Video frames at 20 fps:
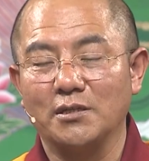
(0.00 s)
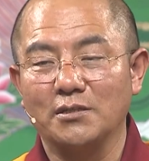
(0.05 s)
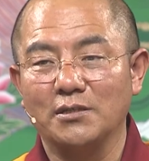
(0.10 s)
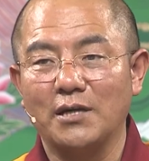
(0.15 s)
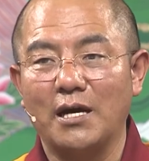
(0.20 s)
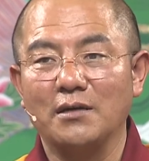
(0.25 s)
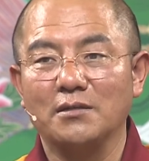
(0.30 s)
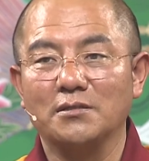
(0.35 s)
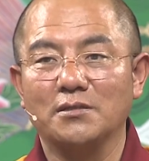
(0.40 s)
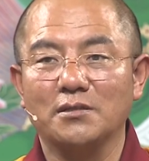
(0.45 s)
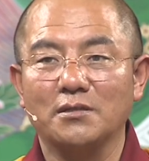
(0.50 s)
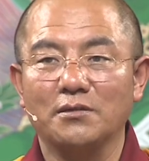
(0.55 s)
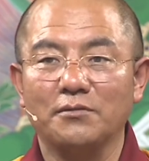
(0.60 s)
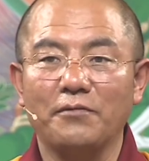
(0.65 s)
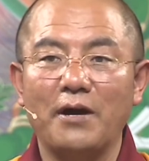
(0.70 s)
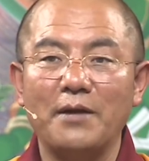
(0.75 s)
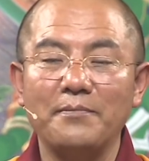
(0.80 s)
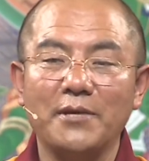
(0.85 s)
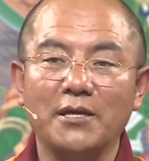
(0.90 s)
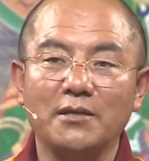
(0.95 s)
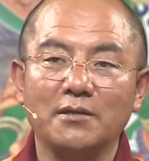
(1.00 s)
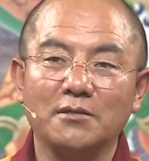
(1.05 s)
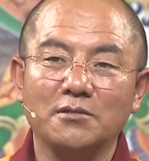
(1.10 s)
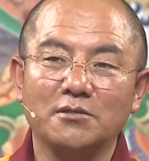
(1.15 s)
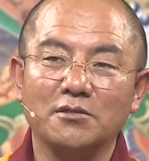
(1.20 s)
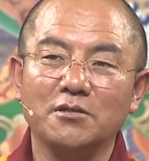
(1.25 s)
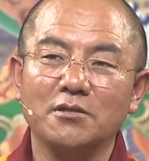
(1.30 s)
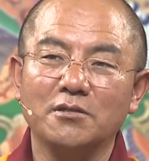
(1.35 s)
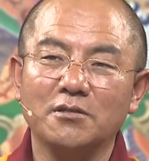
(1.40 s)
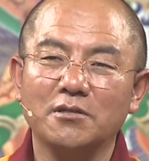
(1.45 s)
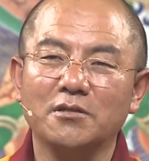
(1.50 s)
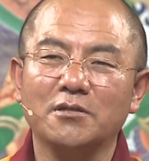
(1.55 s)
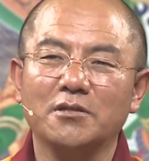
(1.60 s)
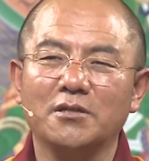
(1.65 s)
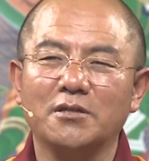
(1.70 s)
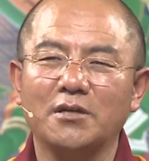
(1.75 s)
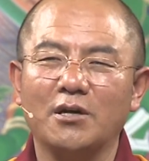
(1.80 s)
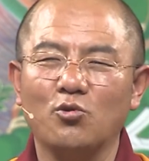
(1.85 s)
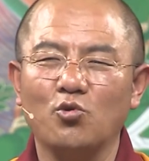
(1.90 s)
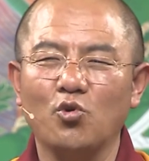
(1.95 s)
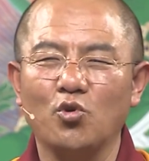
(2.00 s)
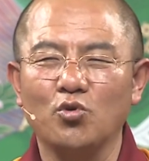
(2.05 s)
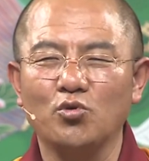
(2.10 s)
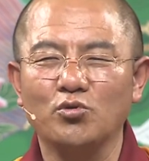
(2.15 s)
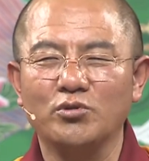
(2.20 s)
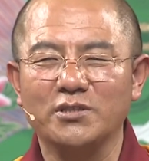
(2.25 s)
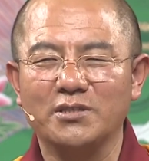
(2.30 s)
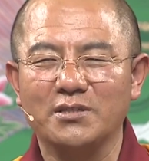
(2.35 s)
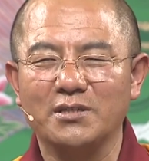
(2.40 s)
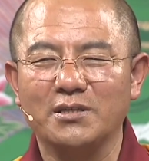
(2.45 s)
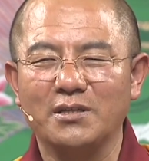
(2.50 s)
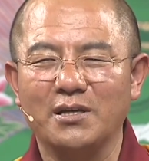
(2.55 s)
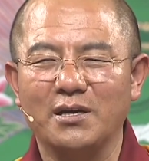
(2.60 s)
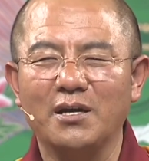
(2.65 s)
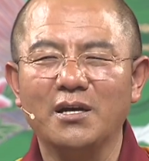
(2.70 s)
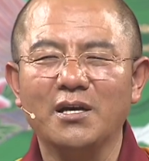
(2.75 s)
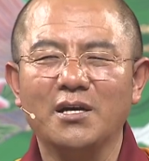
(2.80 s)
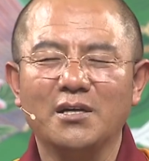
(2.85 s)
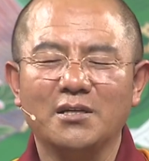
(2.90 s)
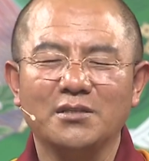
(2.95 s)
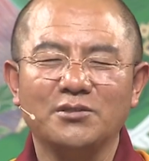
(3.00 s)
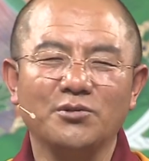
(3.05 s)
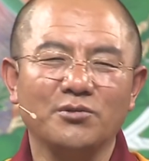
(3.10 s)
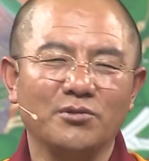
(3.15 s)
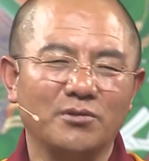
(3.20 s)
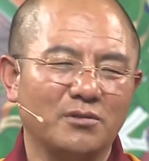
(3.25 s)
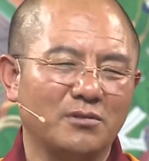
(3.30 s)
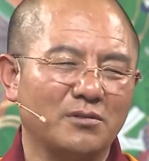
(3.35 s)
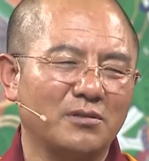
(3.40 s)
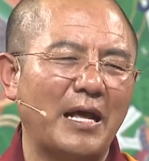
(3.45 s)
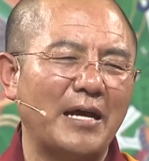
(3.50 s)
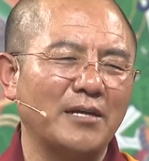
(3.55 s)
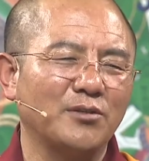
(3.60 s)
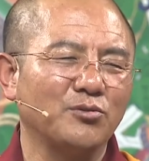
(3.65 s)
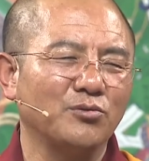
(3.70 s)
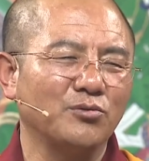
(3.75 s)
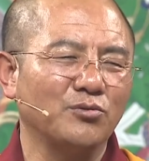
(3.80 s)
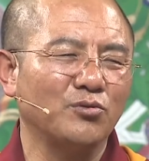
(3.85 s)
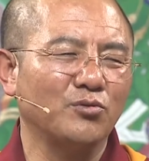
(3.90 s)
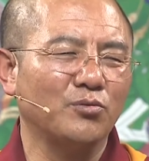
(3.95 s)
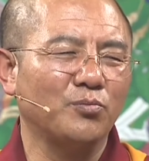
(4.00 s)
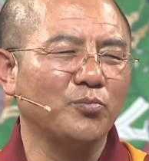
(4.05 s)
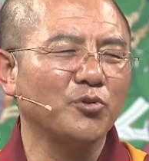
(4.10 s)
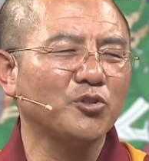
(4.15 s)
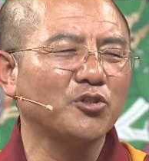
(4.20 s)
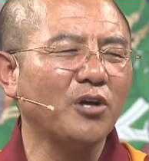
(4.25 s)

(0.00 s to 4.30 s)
In the Tibetan region, many monasteries have shrine halls for Tara.